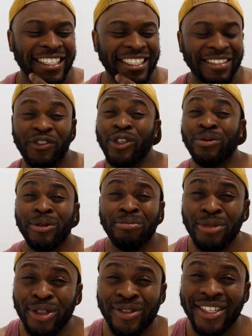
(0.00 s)
if you're a
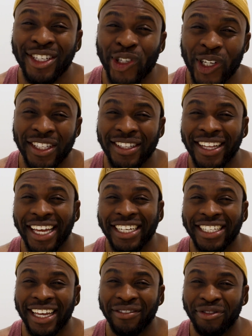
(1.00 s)
musician,
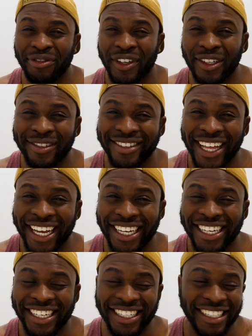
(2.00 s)
it can feel
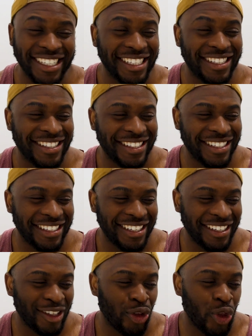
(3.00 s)
like it's
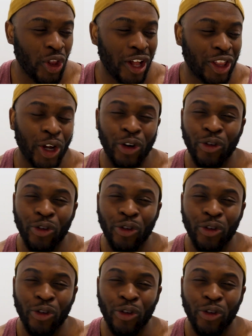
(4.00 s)
not the